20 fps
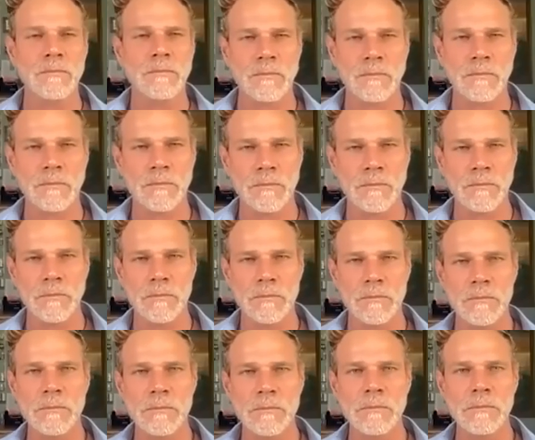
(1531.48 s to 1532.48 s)

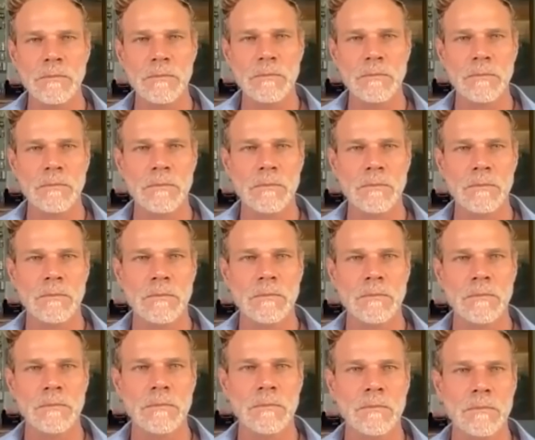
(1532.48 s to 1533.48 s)

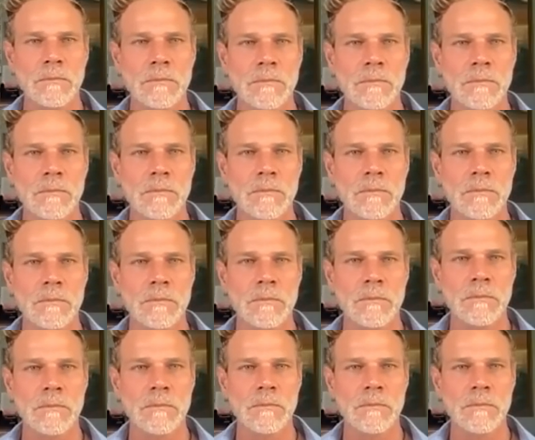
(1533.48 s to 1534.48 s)

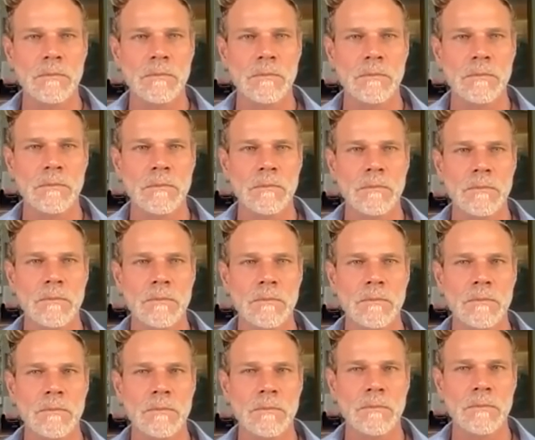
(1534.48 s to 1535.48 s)

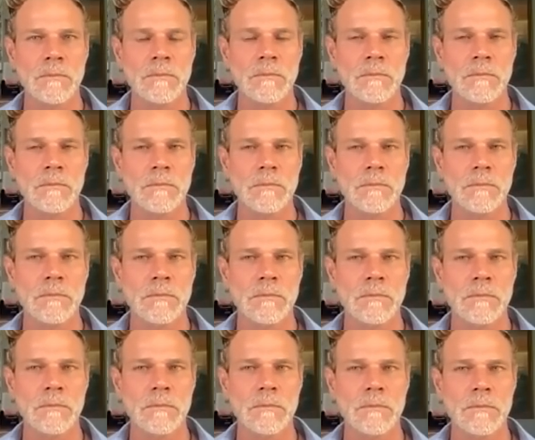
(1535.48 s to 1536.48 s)

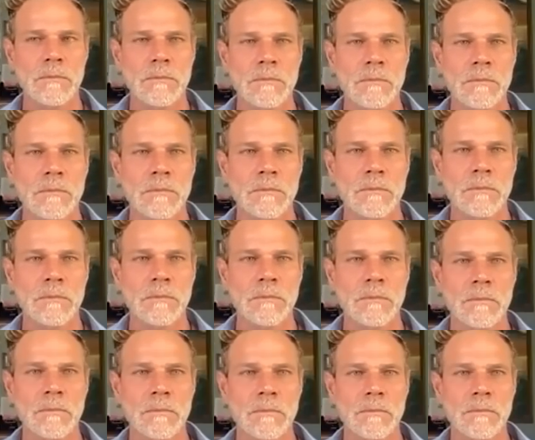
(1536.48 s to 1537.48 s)

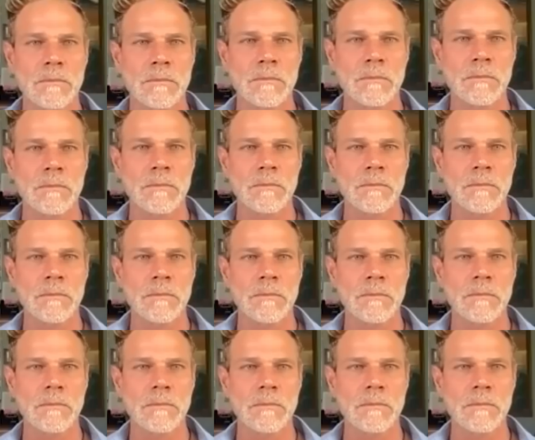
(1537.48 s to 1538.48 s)

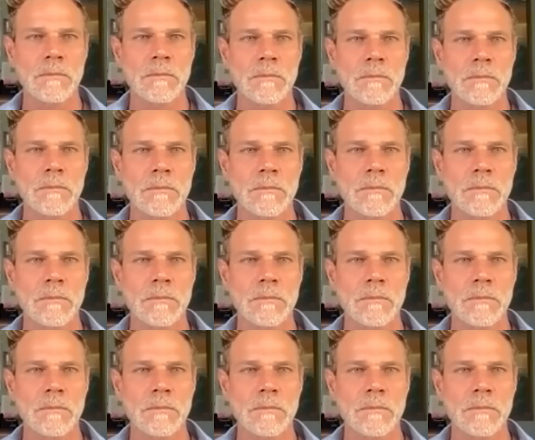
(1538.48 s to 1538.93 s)
(silent)